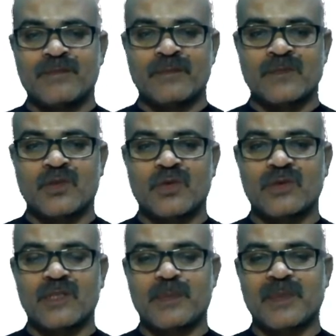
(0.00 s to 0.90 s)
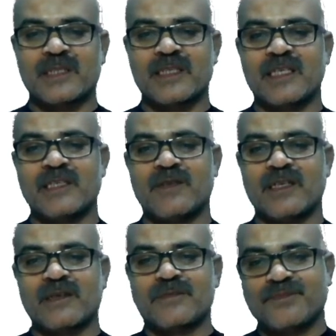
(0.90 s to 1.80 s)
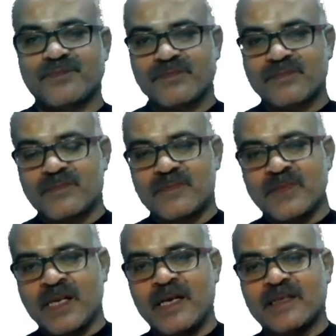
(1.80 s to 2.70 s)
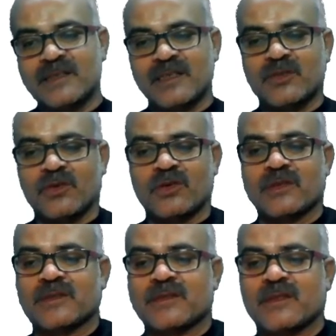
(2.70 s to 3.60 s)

So they are present in liver and such organs.